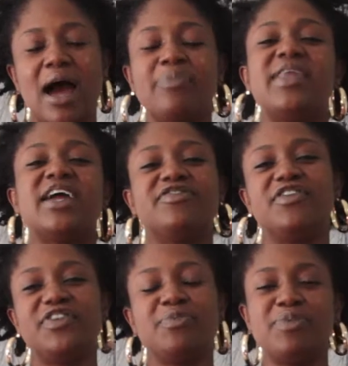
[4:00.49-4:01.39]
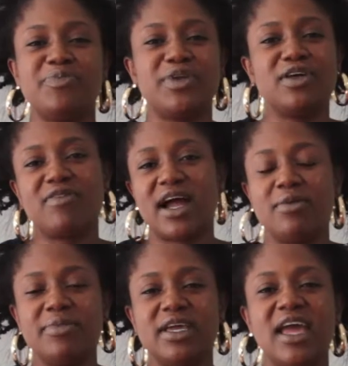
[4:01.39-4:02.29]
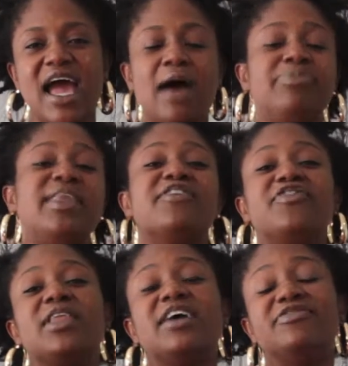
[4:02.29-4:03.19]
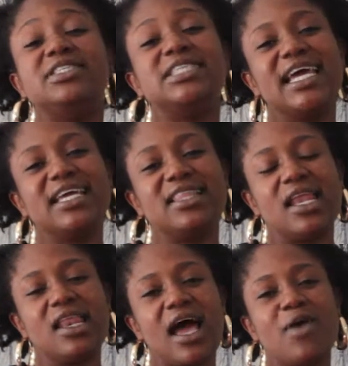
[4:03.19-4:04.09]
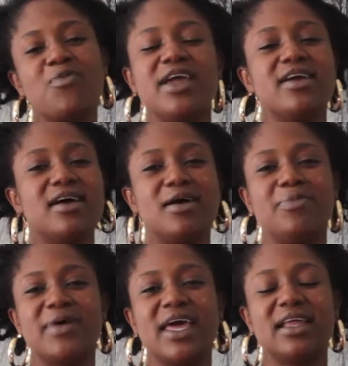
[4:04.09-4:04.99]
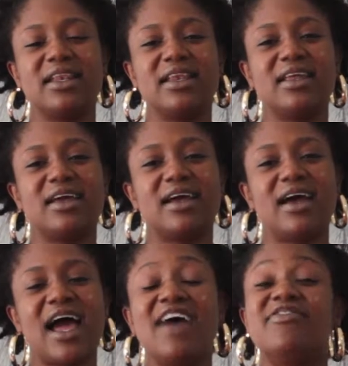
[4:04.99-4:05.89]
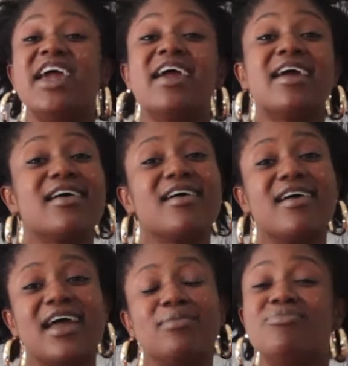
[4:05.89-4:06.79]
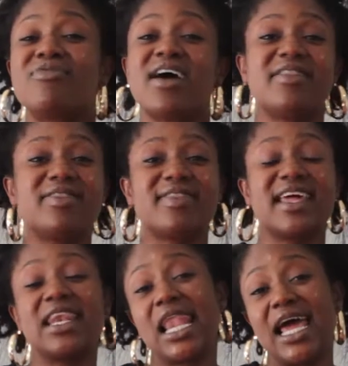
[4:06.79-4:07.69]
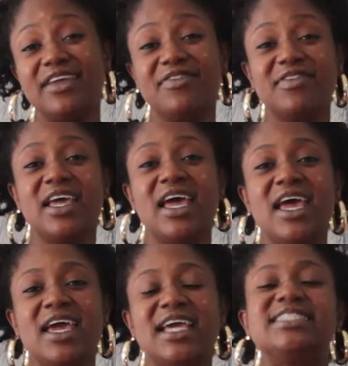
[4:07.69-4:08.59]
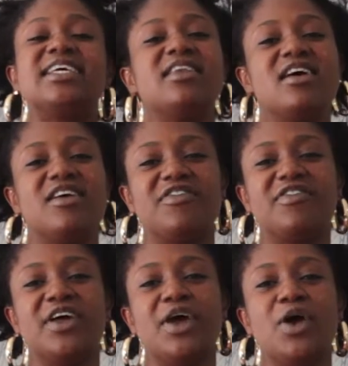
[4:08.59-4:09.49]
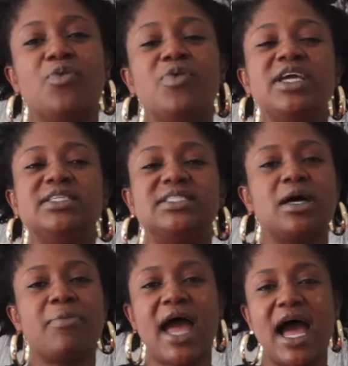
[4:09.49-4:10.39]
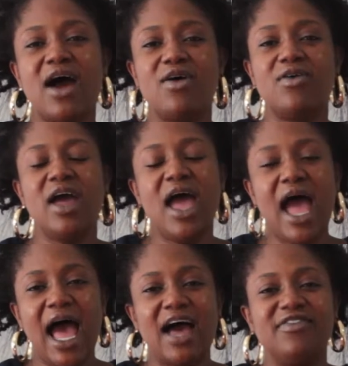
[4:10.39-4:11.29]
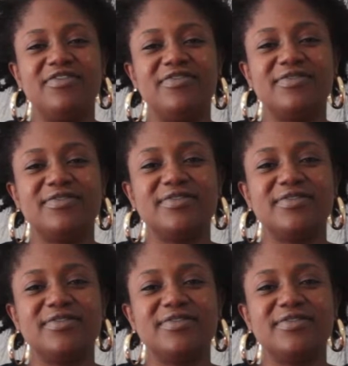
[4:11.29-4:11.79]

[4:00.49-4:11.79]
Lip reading: I'm thankful for the people around me. I'm thankful every day that I wake up and I have air and breath and life. It's enough. We somehow have